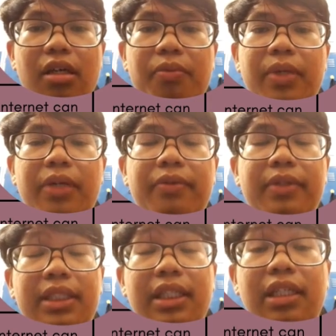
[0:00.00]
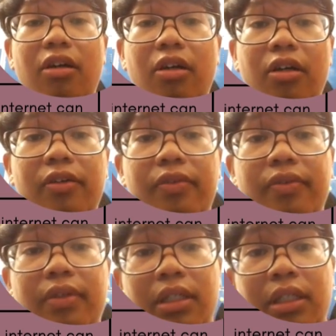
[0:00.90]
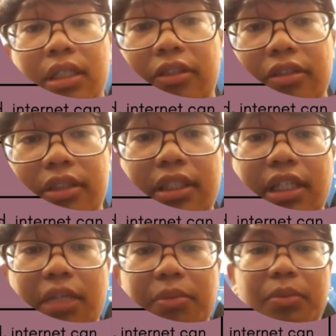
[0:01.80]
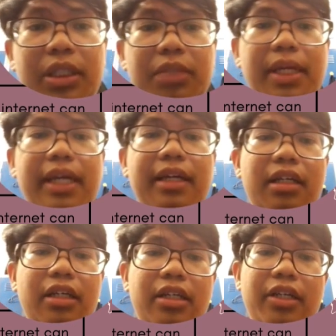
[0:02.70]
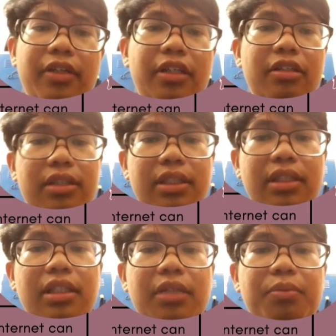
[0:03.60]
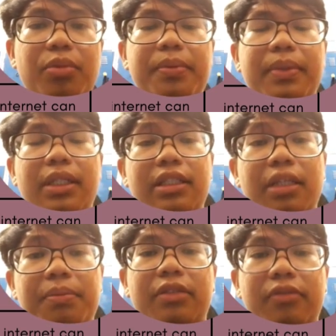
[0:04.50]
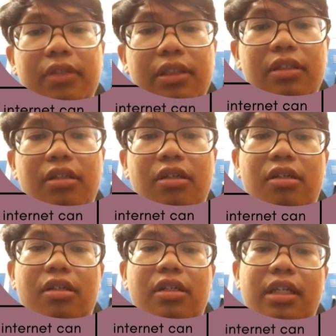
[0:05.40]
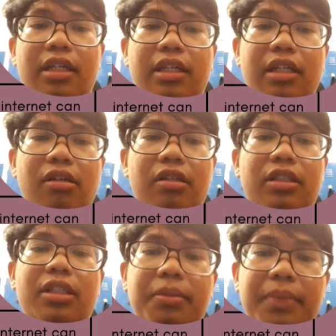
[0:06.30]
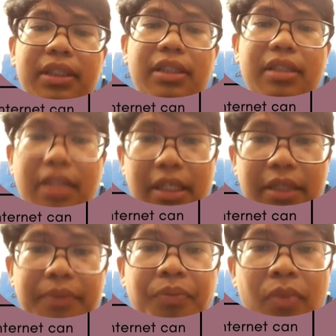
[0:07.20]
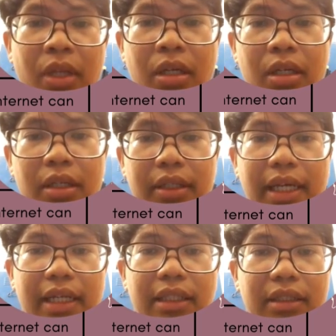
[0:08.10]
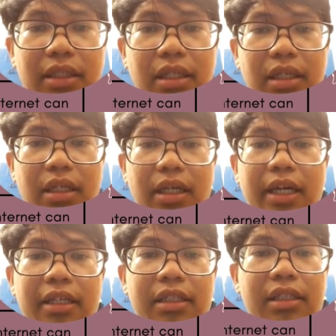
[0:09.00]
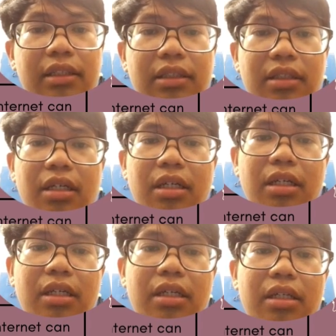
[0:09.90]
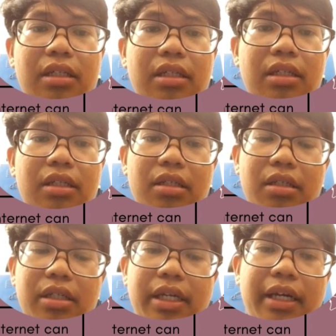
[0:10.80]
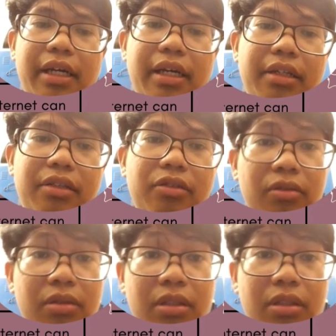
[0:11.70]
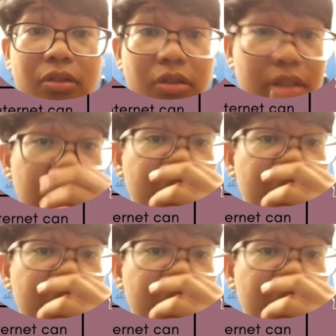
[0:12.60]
privacy of a user can be breached by hacker if the user didn't properly set password or clicking on suspicious link. Next, hackers can do such